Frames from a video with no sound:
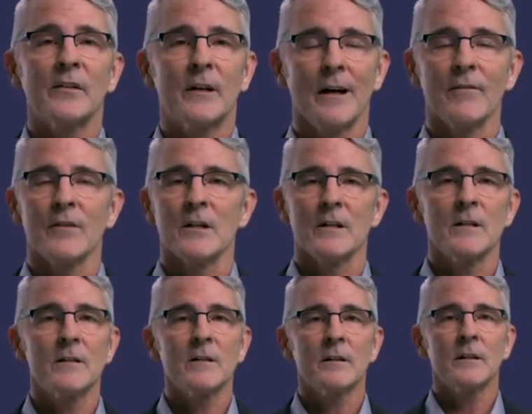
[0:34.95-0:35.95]
is
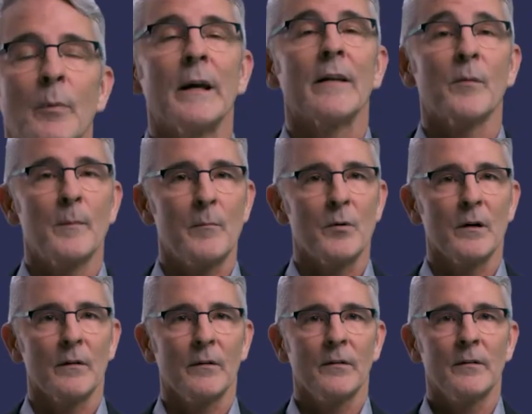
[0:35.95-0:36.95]
governed by its
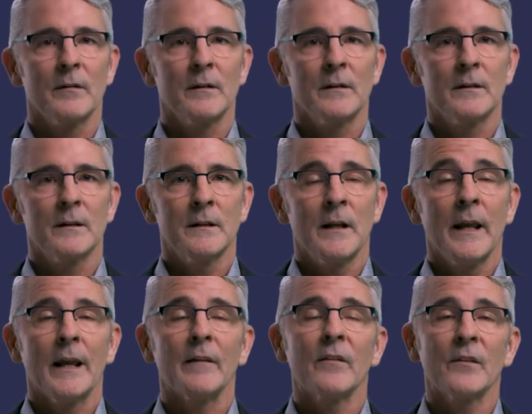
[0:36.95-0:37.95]
members.
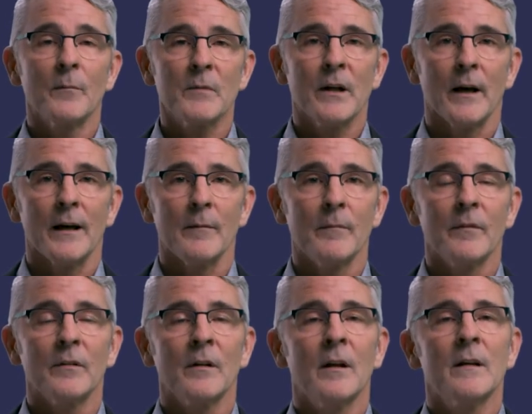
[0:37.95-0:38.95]
And
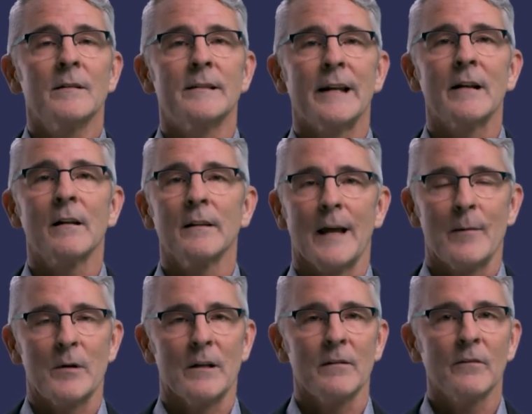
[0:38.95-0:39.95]
sometimes data
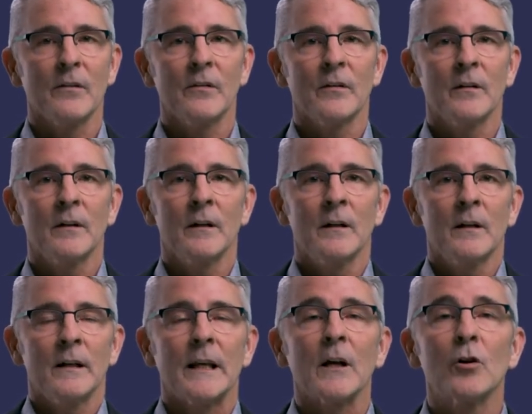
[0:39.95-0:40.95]
collaboratives
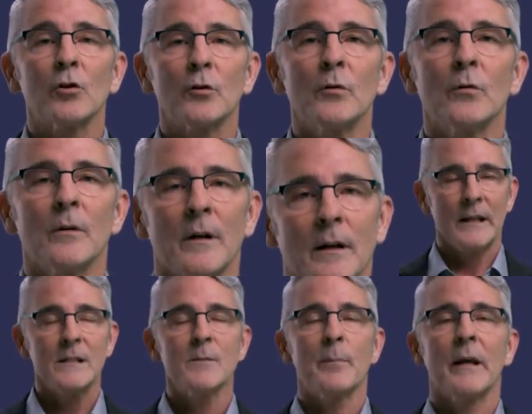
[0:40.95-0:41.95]
include
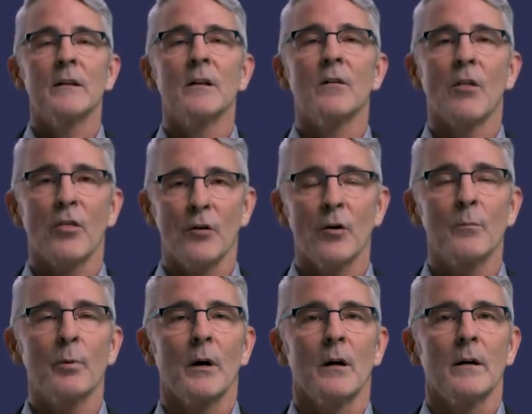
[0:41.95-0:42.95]
independent
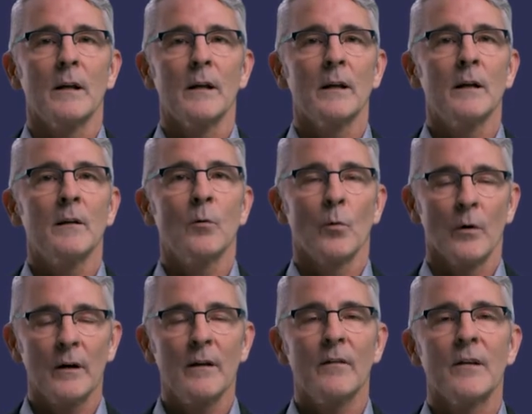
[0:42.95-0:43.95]
third party
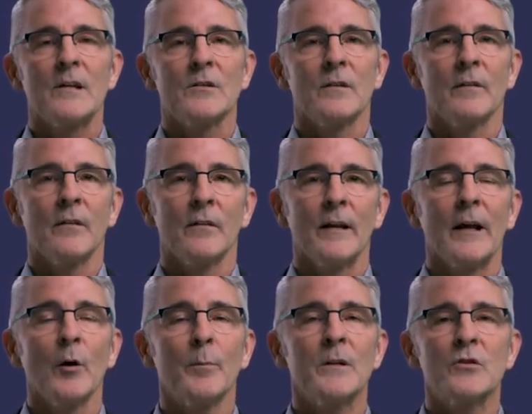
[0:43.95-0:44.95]
organizations that
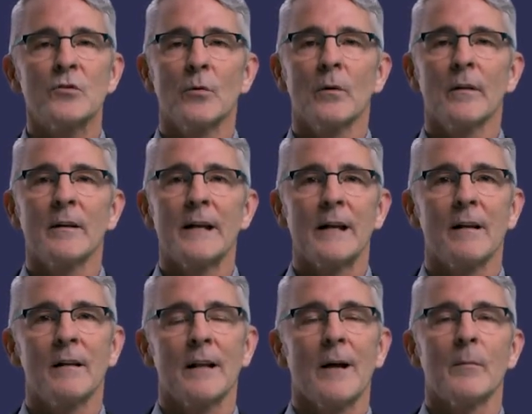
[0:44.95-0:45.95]
help ensure the data
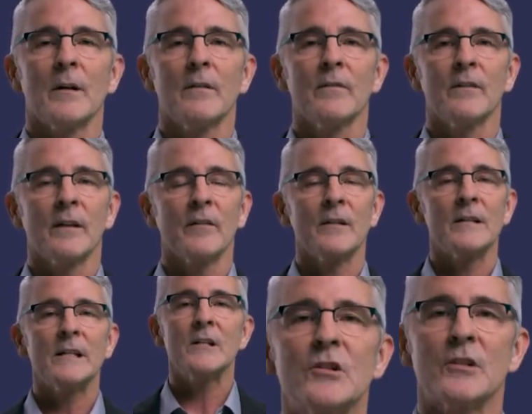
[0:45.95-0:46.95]
collaborative is
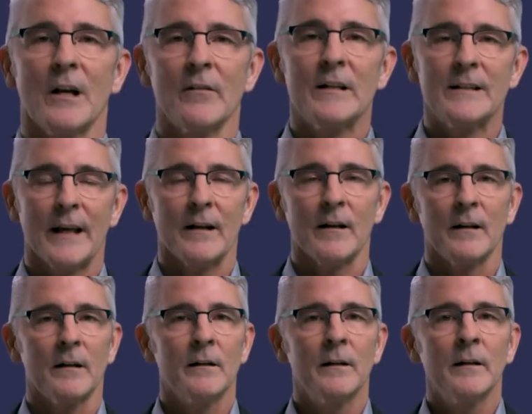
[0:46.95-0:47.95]
indeed sharing
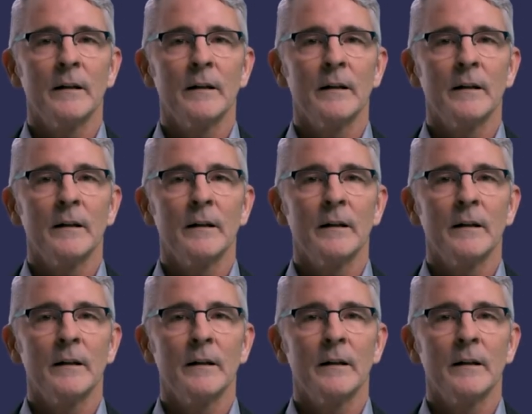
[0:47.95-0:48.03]
data